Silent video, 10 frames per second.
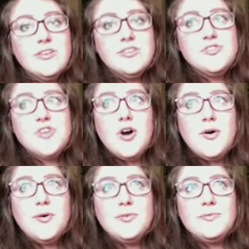
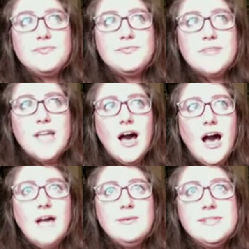So
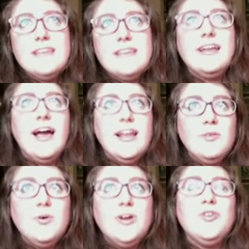I would say that
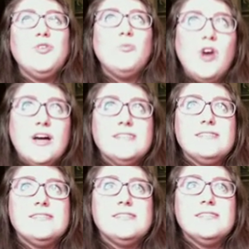anyone who
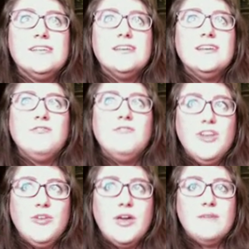wants
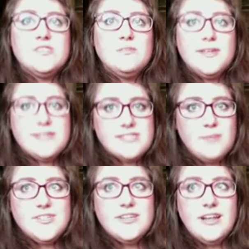video games to be
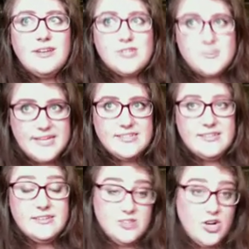accepted and respected
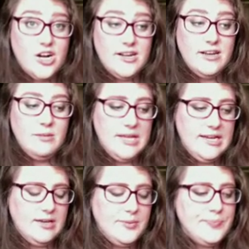as an art and a
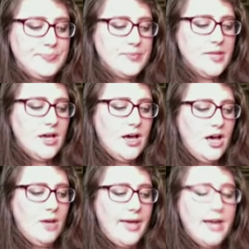medium
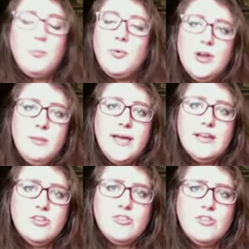had a pretty bad
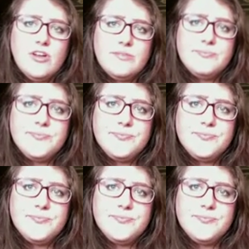year this year.